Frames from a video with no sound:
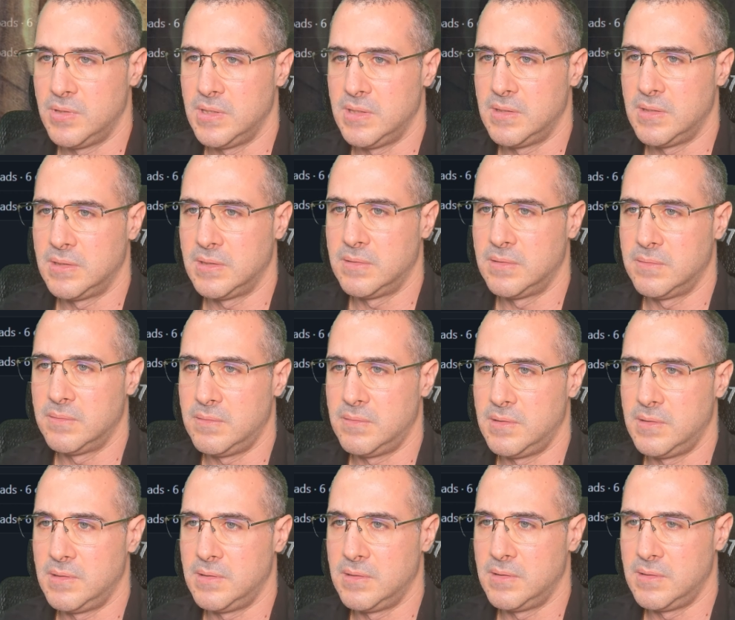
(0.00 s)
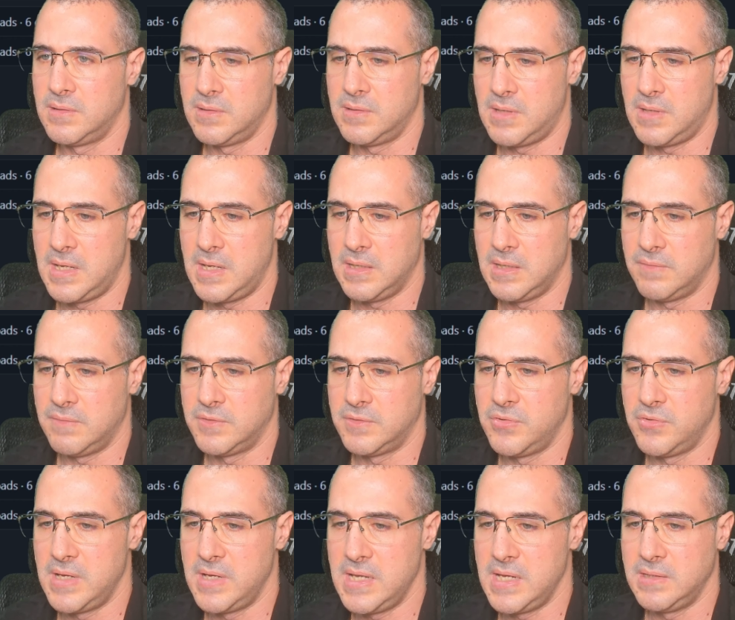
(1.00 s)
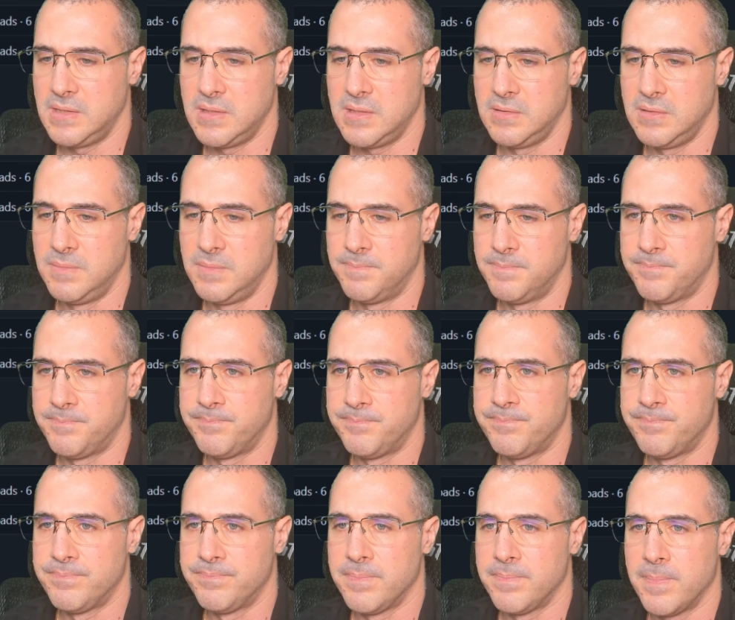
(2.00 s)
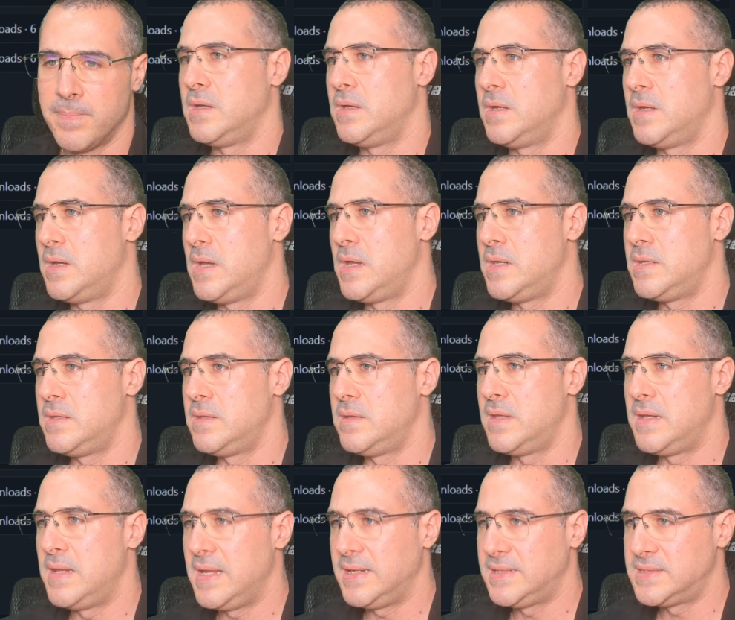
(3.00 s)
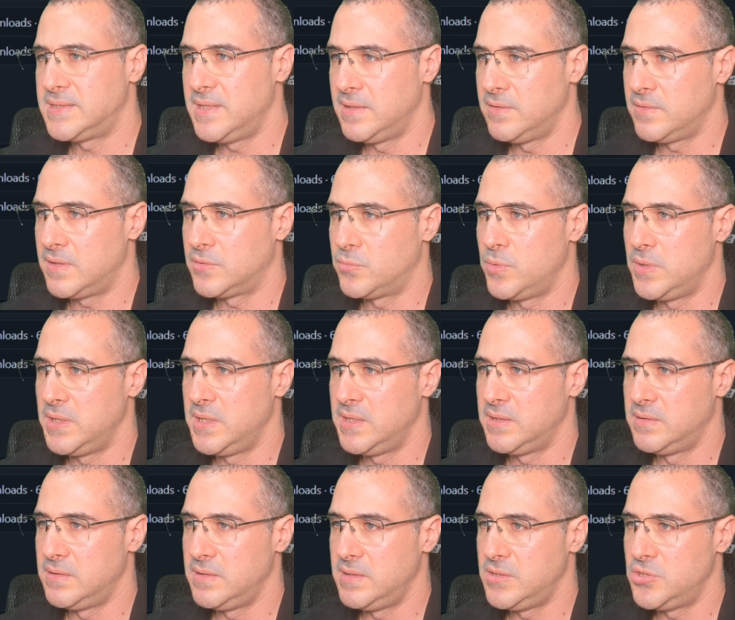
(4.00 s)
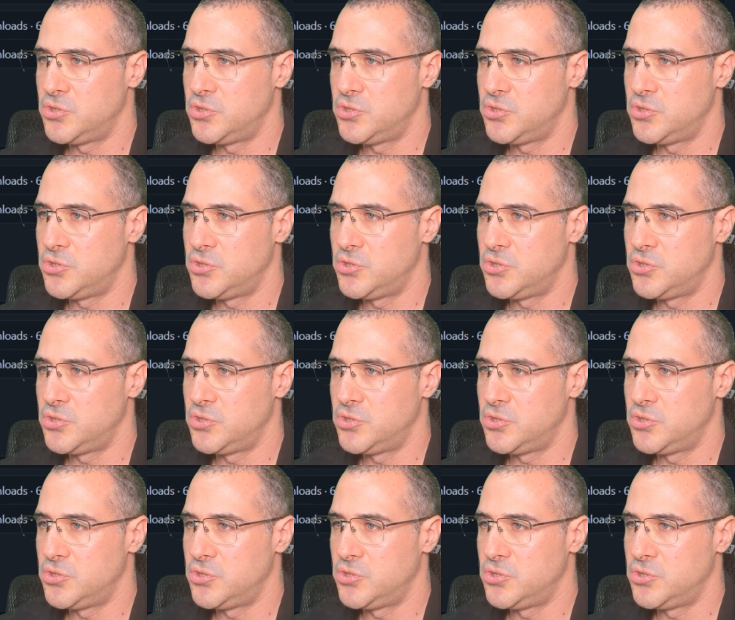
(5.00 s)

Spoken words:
that I have created. And the next thing that we need is